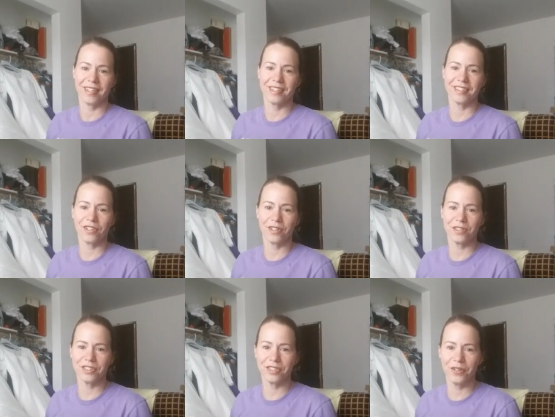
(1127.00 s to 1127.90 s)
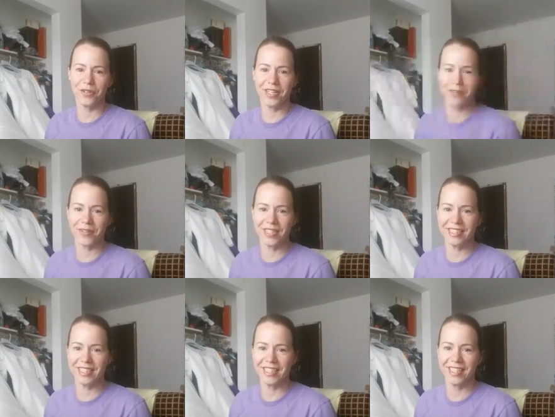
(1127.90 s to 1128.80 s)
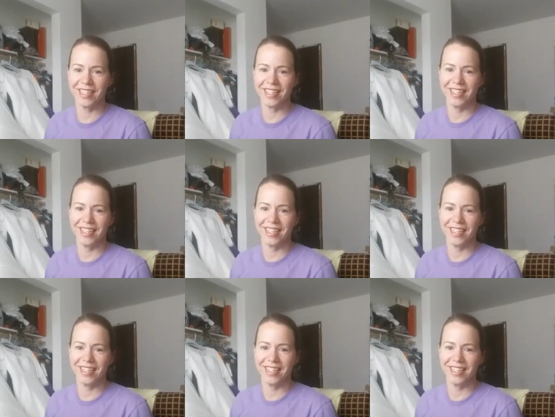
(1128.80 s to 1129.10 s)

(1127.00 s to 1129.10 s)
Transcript: because there are 0 in NYC.